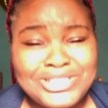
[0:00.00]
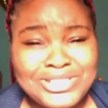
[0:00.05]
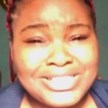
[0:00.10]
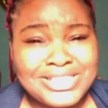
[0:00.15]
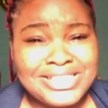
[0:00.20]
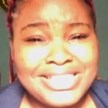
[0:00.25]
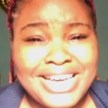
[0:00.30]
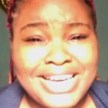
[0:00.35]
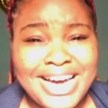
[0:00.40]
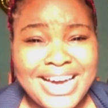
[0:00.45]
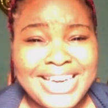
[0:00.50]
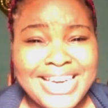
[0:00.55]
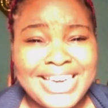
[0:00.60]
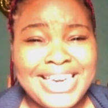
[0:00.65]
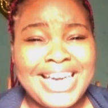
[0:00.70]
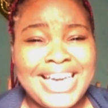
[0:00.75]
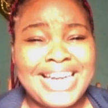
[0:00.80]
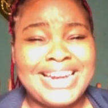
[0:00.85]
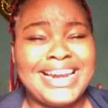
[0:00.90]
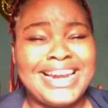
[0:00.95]
to see her
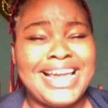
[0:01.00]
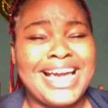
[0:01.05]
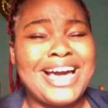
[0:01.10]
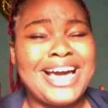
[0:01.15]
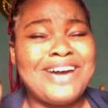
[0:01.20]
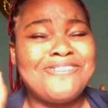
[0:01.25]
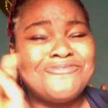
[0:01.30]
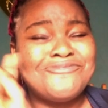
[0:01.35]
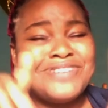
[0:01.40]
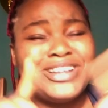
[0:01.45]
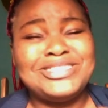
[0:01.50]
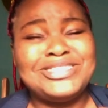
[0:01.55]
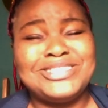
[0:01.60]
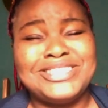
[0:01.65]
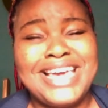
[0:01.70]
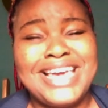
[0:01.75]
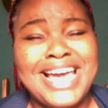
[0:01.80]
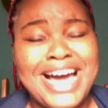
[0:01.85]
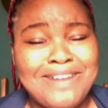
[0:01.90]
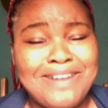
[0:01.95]
again and I can't wait to
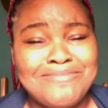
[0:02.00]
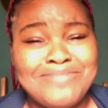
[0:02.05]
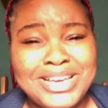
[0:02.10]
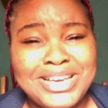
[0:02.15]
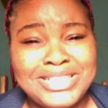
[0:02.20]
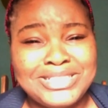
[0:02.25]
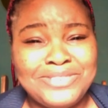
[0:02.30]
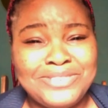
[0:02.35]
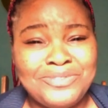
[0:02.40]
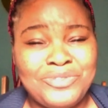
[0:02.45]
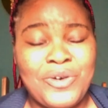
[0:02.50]
hear her amazing